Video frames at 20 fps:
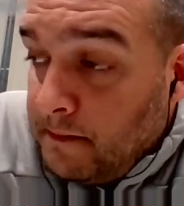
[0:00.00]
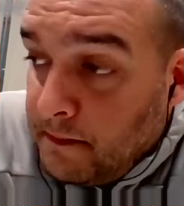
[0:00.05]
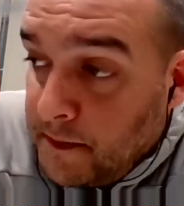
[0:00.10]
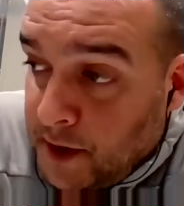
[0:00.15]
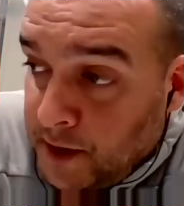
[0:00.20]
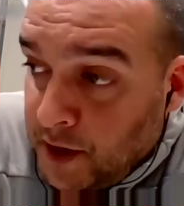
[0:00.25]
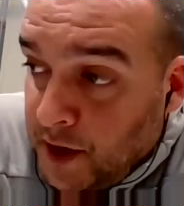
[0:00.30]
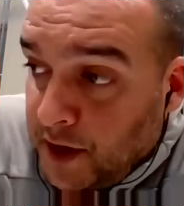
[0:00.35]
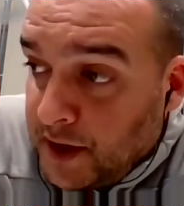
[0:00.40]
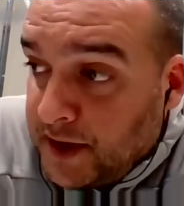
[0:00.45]

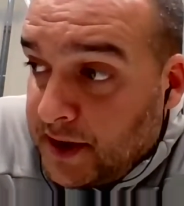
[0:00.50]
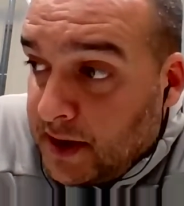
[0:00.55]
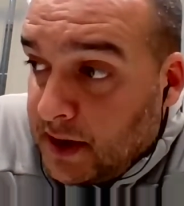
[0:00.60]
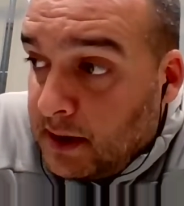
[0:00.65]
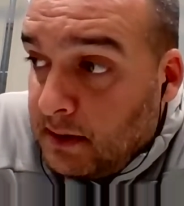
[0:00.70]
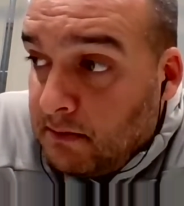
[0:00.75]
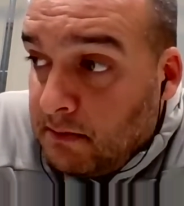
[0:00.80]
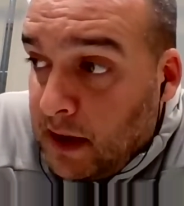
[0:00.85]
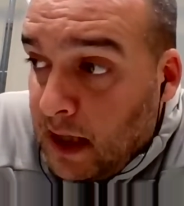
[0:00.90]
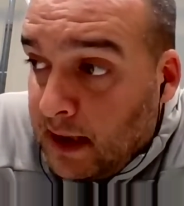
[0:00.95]
nurse
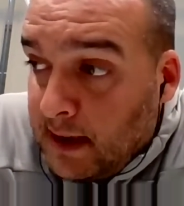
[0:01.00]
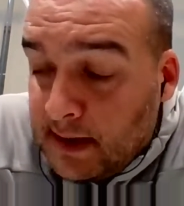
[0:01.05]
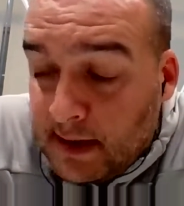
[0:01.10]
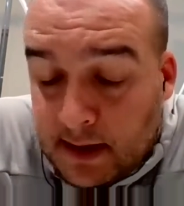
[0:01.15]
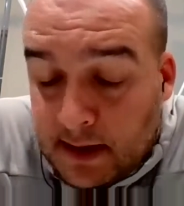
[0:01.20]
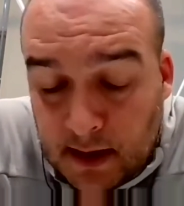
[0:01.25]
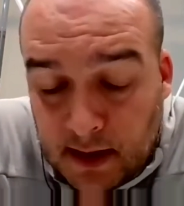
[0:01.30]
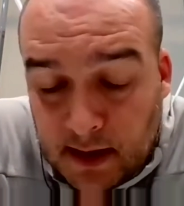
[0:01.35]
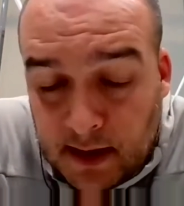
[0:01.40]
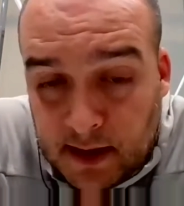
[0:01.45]
takes
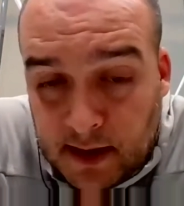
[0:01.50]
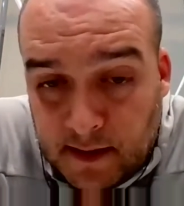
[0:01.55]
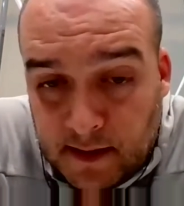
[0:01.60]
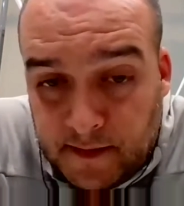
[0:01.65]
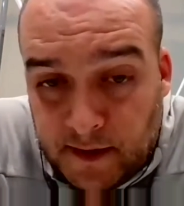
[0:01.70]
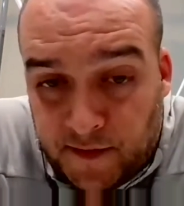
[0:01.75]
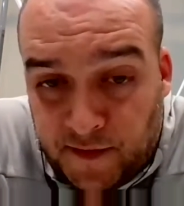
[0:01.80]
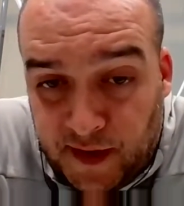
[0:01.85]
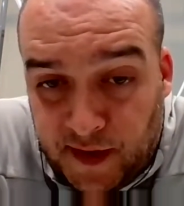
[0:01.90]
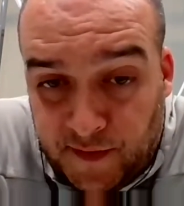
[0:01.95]

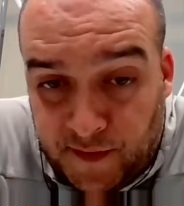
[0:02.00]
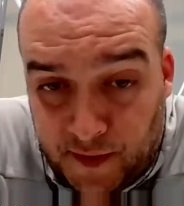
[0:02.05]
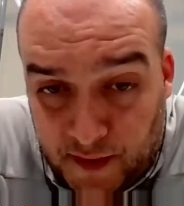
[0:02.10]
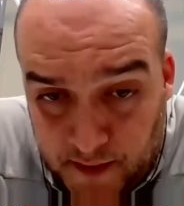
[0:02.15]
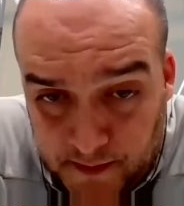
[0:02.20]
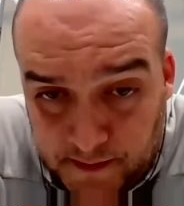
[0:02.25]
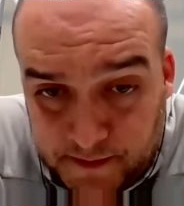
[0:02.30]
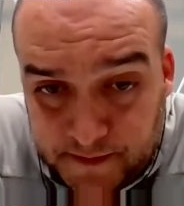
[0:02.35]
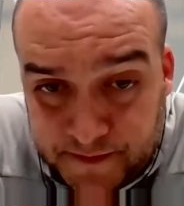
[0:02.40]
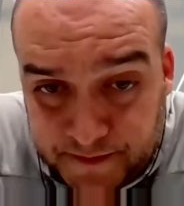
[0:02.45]
the
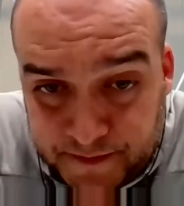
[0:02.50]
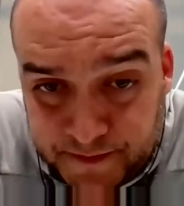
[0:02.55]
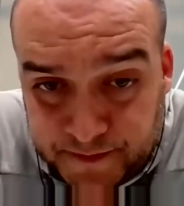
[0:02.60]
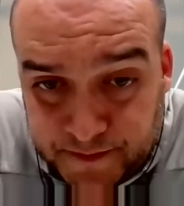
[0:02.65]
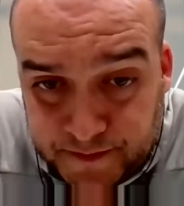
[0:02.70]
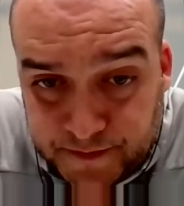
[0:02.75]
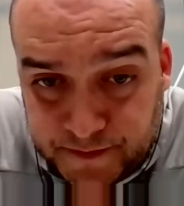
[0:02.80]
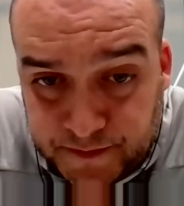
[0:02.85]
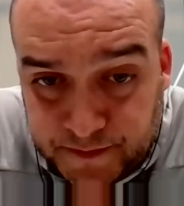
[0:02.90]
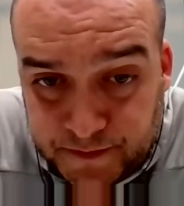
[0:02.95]
fever.
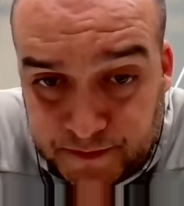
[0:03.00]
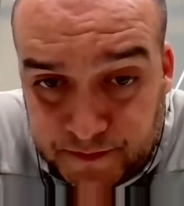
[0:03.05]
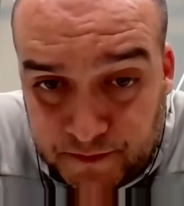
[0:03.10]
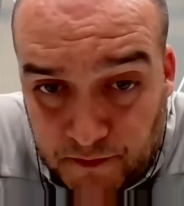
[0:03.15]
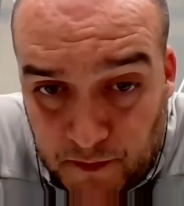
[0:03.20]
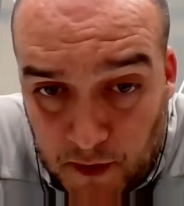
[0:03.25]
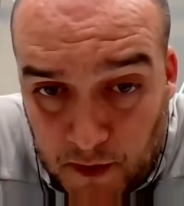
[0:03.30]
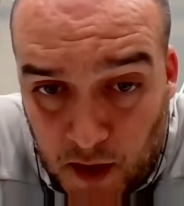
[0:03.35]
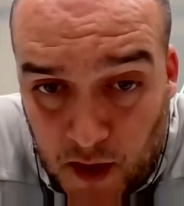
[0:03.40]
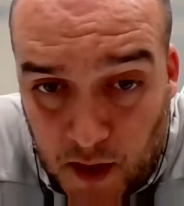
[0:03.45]

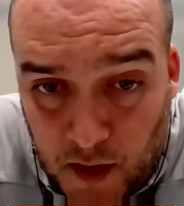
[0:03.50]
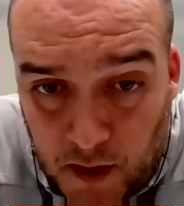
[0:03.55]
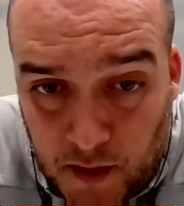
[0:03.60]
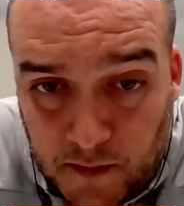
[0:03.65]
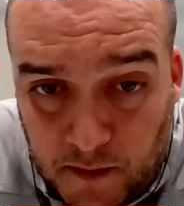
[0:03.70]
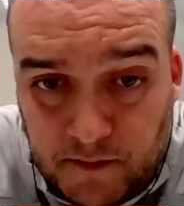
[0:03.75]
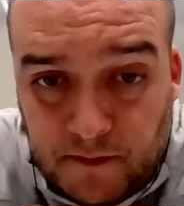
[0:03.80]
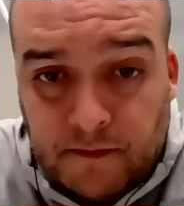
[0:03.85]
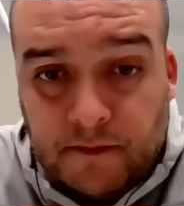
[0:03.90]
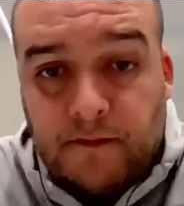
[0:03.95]

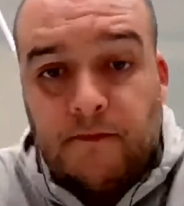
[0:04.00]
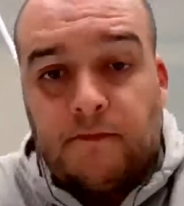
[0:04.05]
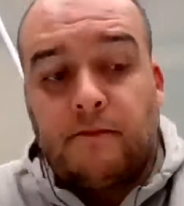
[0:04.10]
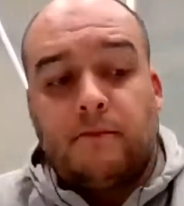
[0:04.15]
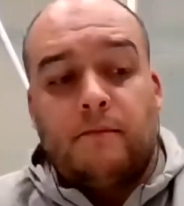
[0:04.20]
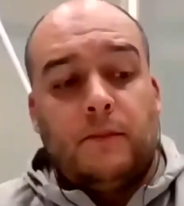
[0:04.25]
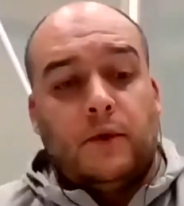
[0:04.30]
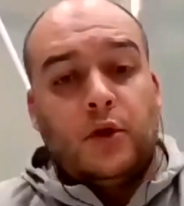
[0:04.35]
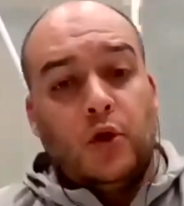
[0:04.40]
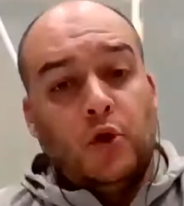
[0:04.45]
Mm-hmm.
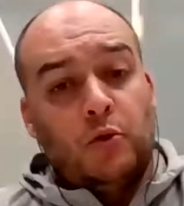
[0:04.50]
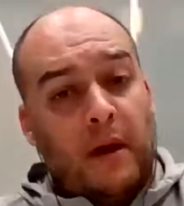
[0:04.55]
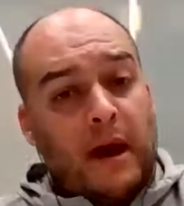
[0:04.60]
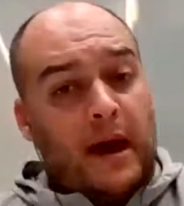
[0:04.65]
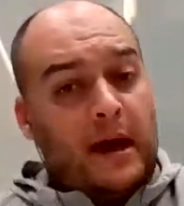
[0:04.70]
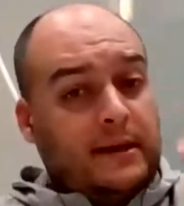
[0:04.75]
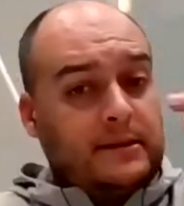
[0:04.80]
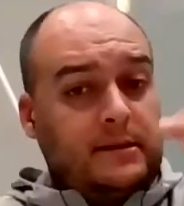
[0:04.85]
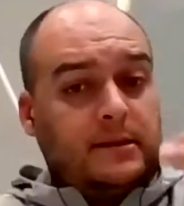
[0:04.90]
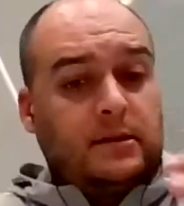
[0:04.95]
New
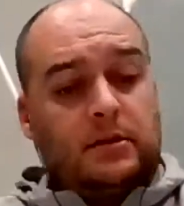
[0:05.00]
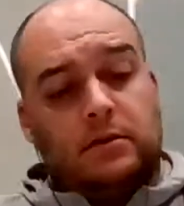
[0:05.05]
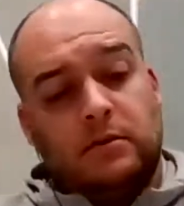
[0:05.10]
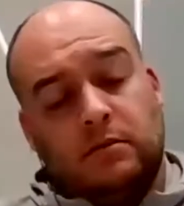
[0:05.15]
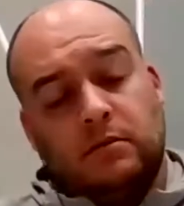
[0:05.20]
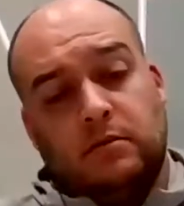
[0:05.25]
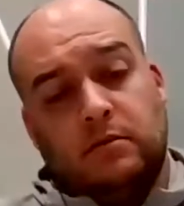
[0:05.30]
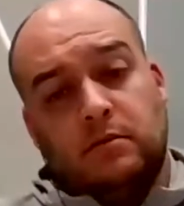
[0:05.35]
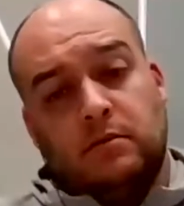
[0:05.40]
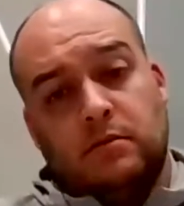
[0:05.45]
mask,
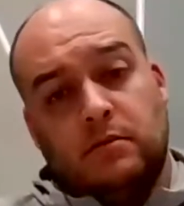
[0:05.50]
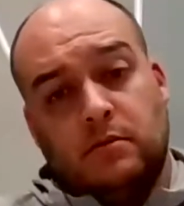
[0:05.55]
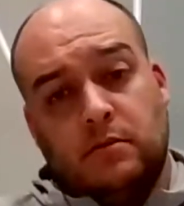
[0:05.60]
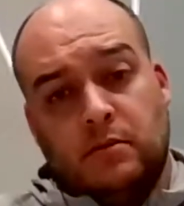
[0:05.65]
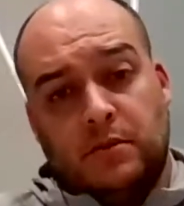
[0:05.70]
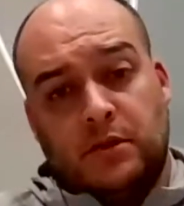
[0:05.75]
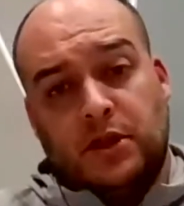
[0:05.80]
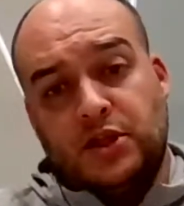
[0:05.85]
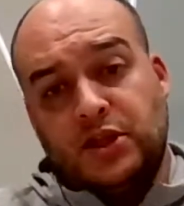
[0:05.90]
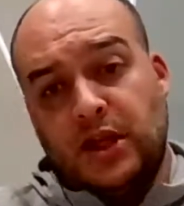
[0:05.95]

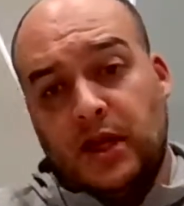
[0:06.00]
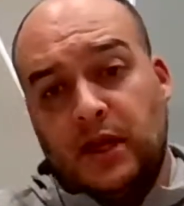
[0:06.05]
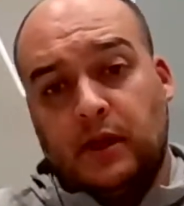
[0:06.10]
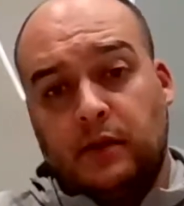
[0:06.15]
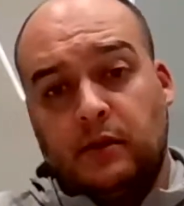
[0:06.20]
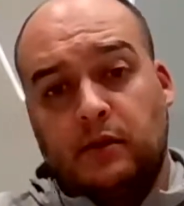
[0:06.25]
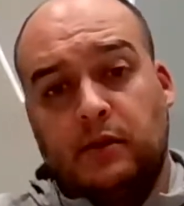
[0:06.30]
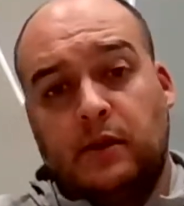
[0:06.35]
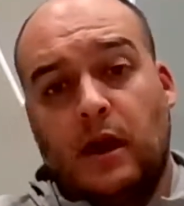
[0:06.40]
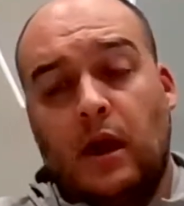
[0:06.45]

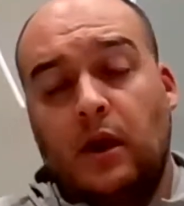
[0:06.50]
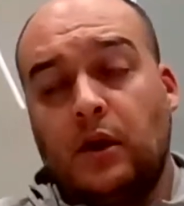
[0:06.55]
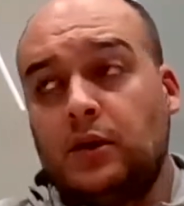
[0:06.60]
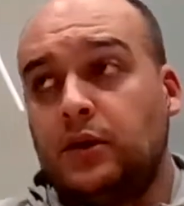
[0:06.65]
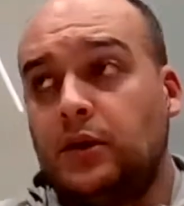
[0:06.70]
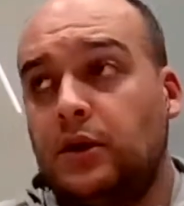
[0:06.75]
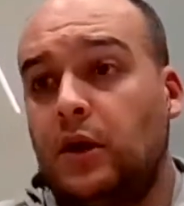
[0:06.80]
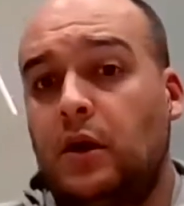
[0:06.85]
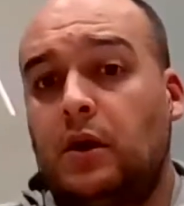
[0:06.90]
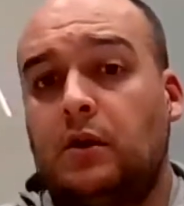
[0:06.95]
gel,
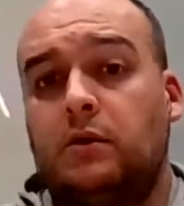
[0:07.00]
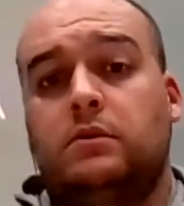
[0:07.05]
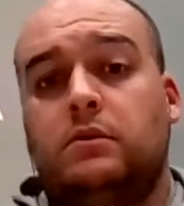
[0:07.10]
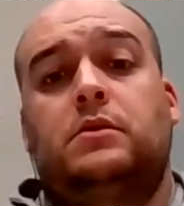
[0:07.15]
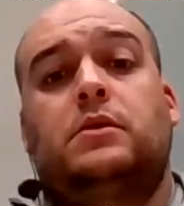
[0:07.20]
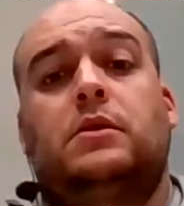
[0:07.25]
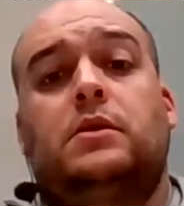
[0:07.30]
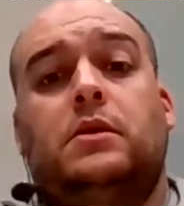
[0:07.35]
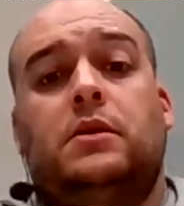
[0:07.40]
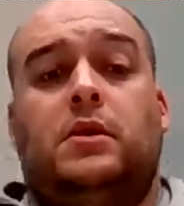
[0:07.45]
alcohol,
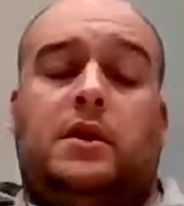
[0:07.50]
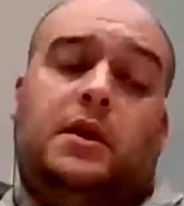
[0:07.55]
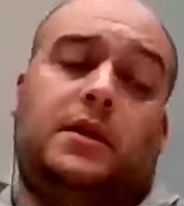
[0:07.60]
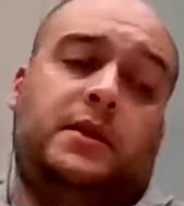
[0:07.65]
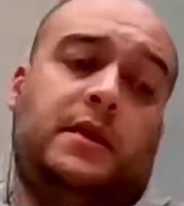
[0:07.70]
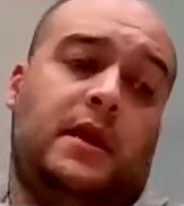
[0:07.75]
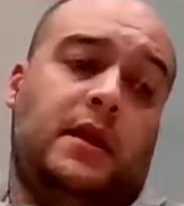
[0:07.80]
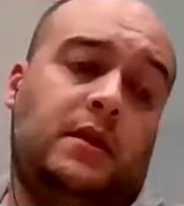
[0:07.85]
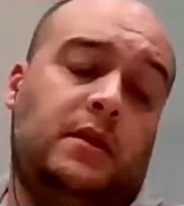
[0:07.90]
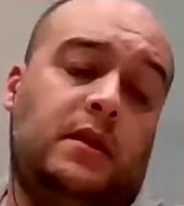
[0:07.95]
and
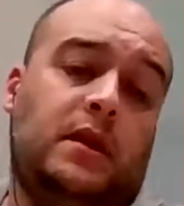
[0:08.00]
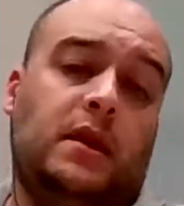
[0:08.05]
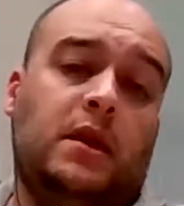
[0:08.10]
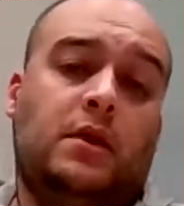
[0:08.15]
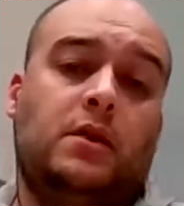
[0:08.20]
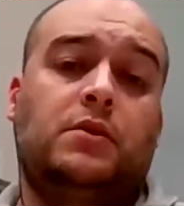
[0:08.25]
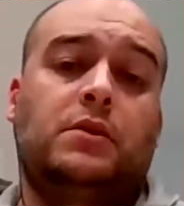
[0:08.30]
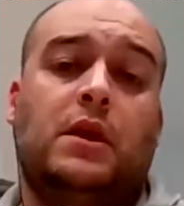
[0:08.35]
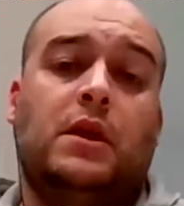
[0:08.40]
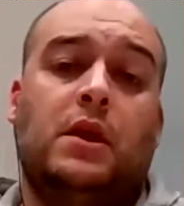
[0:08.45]
then
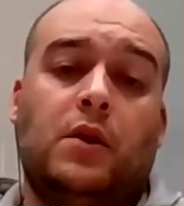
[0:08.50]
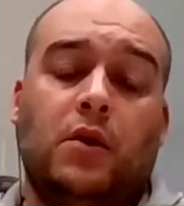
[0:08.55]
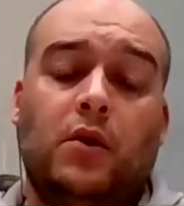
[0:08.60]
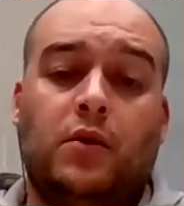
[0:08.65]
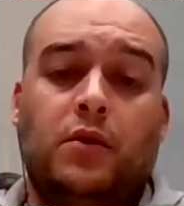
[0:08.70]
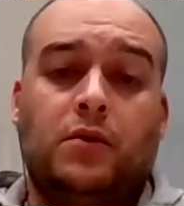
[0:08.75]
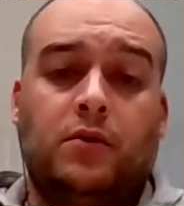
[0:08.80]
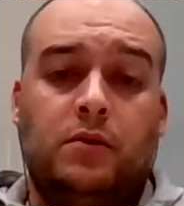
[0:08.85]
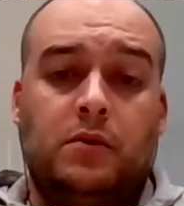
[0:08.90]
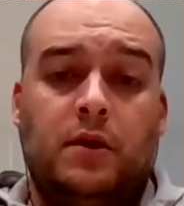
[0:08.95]
they
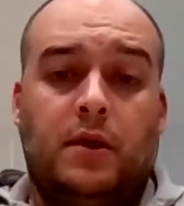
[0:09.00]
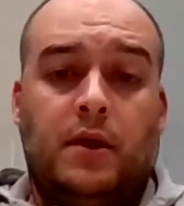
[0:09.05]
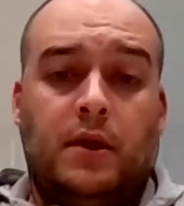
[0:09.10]
go.